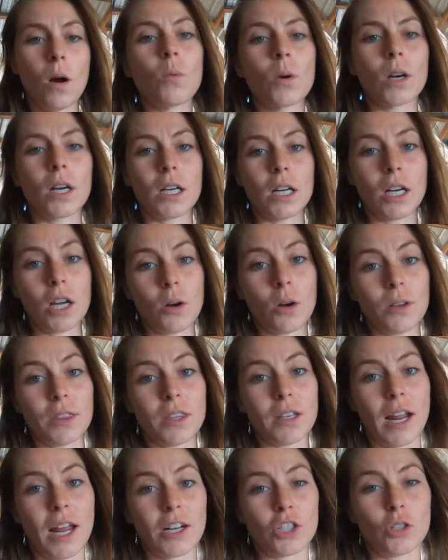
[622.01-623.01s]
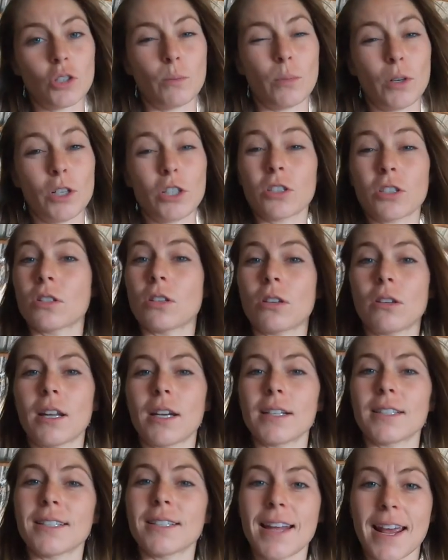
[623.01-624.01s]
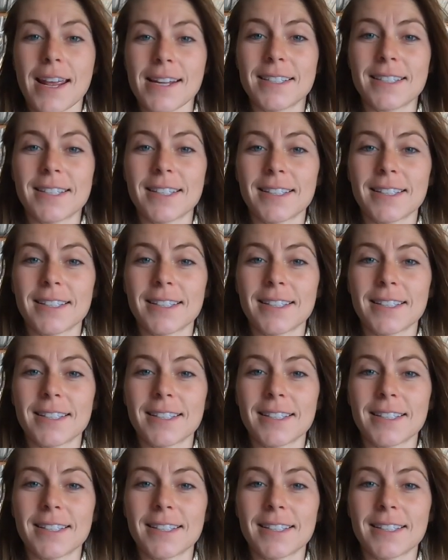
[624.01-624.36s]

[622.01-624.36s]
We're going to go with the natural birch so that it stains the